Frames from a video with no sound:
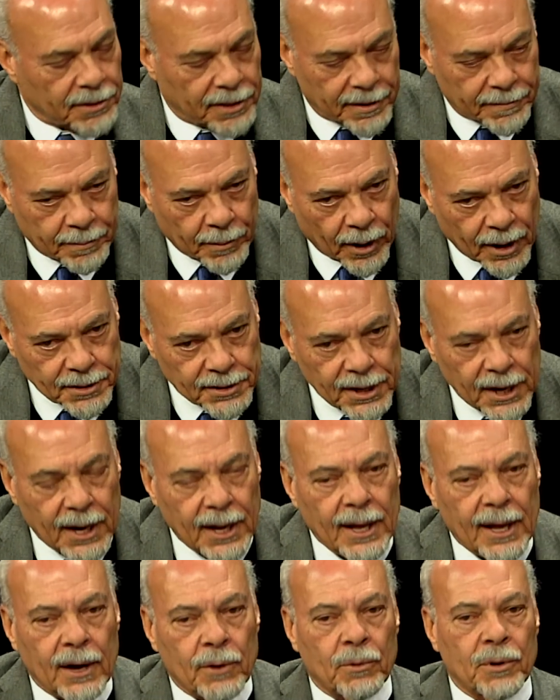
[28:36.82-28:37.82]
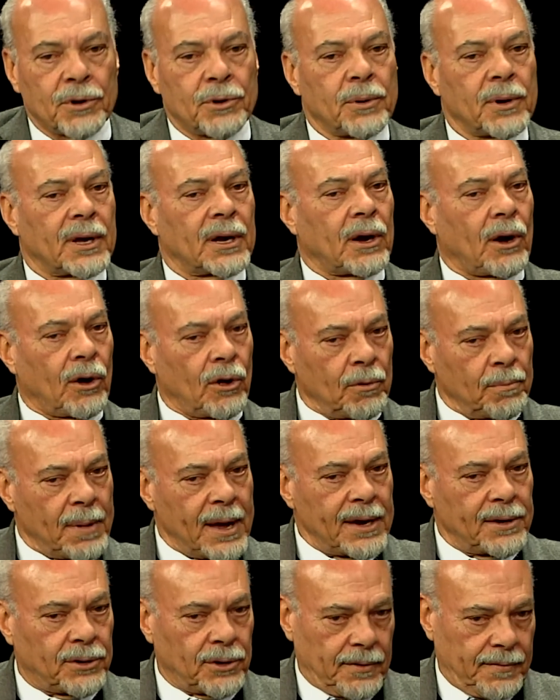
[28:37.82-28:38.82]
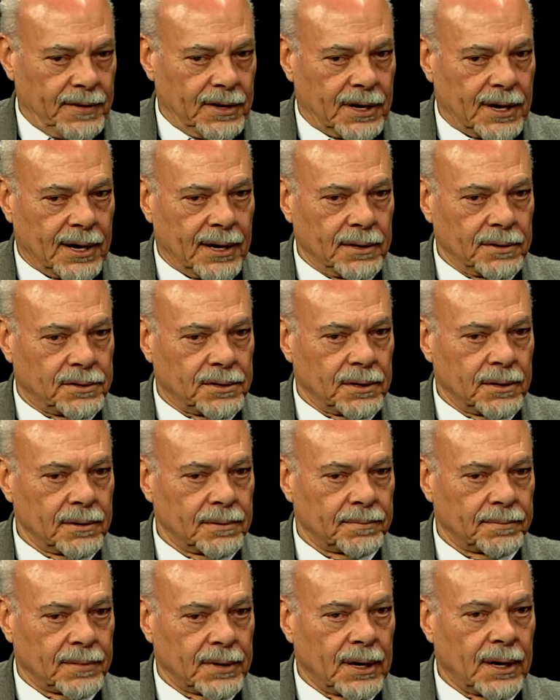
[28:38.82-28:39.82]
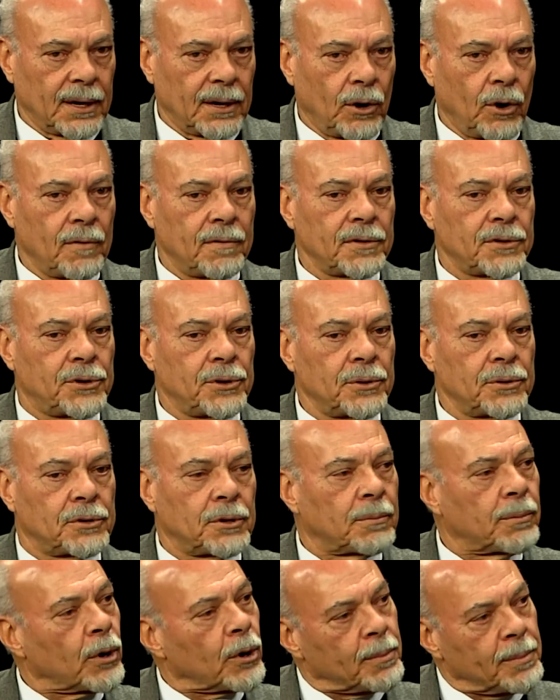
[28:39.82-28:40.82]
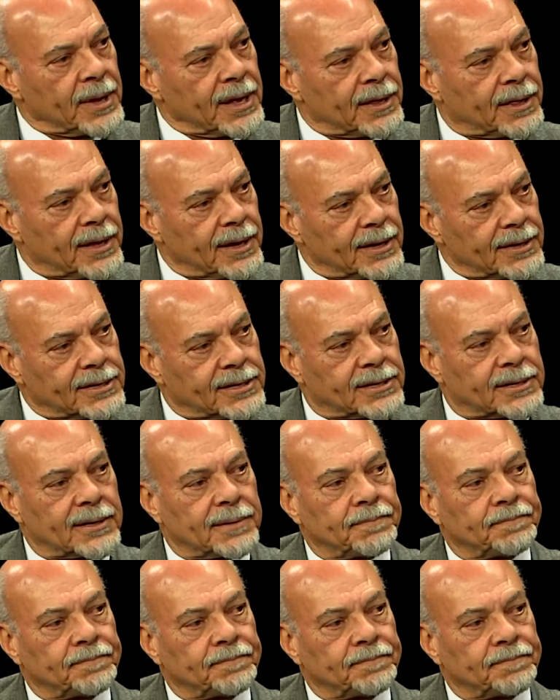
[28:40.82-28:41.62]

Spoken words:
30th of March. We're doing an all Beethoven concert, overture to Prometheus,